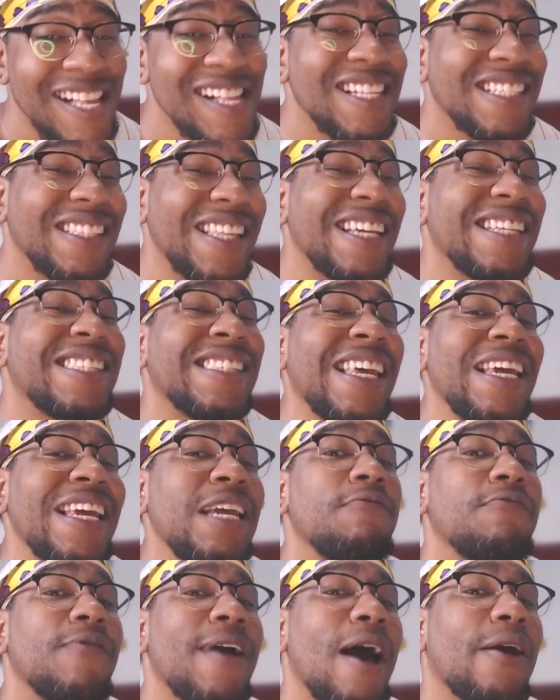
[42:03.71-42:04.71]
Stay safe
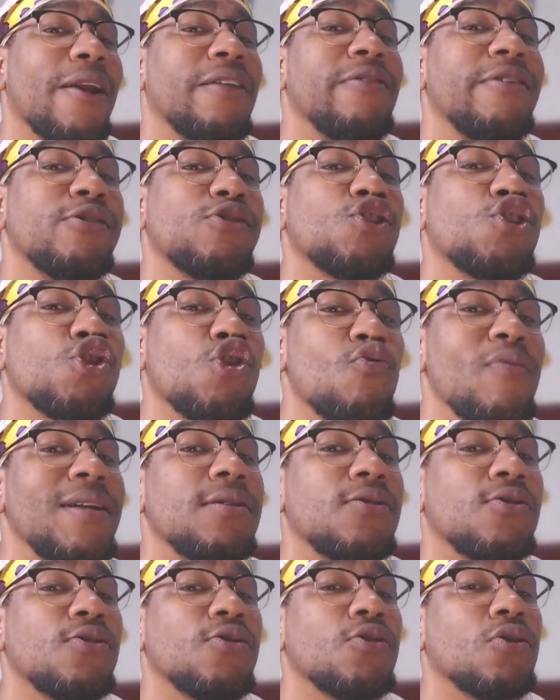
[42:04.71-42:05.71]
out in these
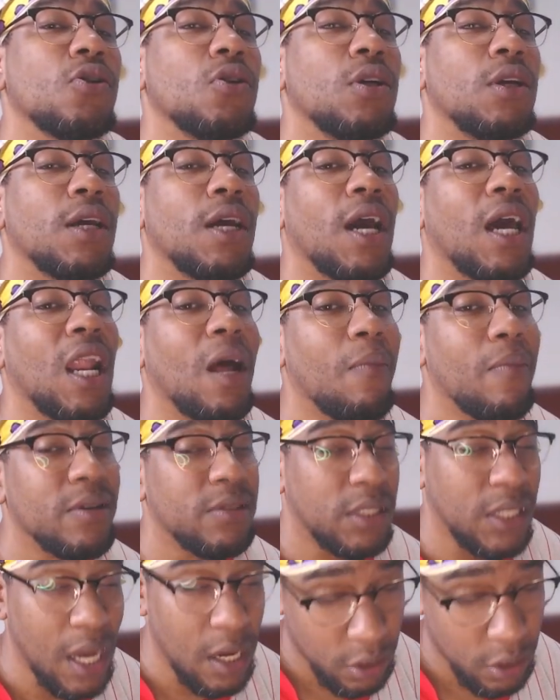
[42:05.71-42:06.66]
streets, and I'm going to see y'all